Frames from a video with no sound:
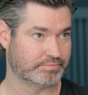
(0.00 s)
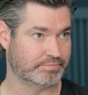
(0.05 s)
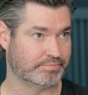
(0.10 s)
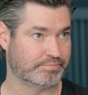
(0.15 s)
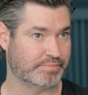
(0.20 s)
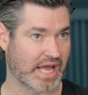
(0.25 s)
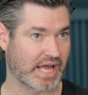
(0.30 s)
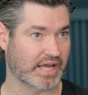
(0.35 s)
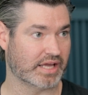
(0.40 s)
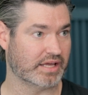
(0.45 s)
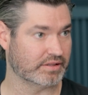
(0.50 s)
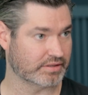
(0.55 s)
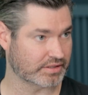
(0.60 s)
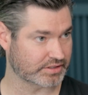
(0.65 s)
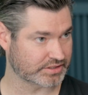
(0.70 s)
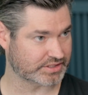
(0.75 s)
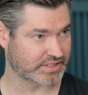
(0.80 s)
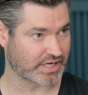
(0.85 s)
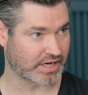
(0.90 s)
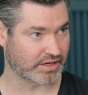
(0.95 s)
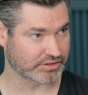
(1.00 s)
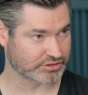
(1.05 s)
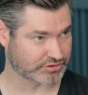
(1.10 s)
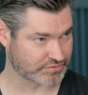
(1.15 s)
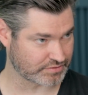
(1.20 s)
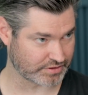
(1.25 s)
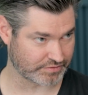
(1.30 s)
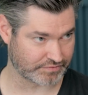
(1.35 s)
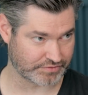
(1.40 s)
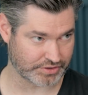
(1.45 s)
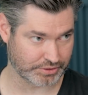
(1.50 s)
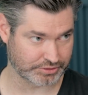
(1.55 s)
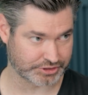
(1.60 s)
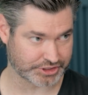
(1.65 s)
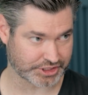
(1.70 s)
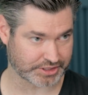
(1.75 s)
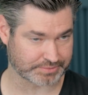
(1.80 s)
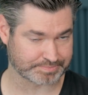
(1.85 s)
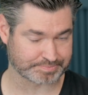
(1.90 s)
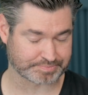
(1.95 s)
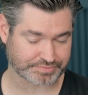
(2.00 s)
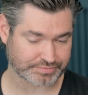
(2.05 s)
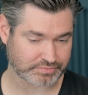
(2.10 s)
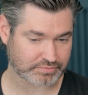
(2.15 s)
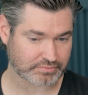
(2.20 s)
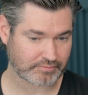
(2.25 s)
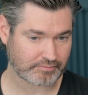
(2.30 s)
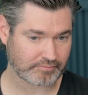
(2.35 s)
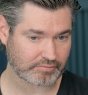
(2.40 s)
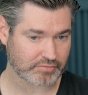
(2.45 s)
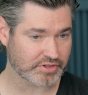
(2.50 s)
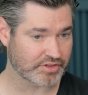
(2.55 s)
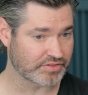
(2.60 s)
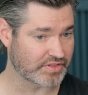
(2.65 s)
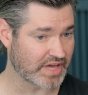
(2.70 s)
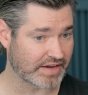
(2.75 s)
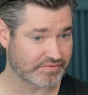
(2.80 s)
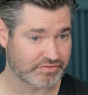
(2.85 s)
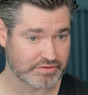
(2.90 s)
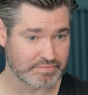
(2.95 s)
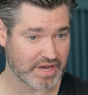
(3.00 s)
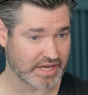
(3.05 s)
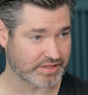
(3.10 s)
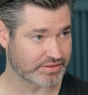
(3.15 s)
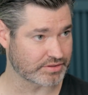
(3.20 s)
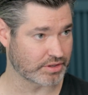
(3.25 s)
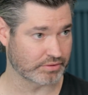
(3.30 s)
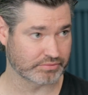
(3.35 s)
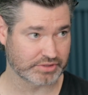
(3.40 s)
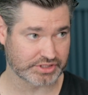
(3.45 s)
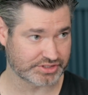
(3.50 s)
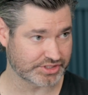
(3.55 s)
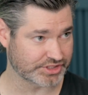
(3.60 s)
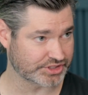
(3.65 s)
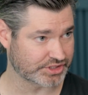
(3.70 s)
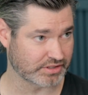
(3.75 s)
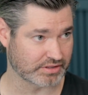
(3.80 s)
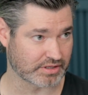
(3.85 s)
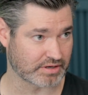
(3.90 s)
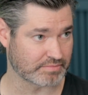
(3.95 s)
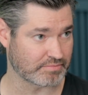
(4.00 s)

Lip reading: banking their cells for the future, they have to make their own decision in their